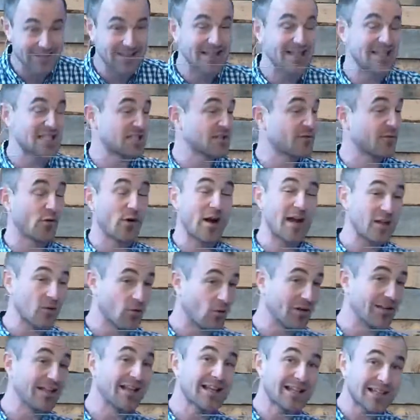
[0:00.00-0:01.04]
list for
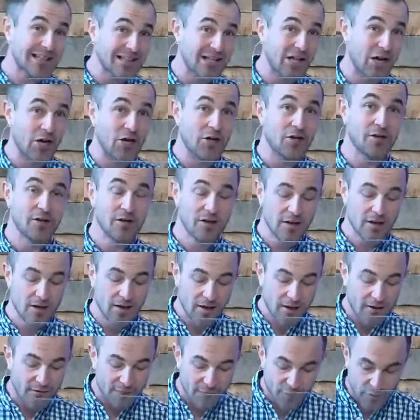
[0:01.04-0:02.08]
anyone, let alone
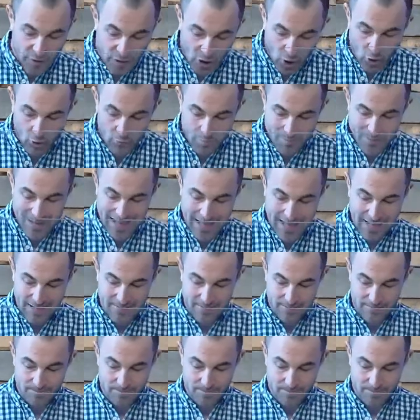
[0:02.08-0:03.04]
for an old man.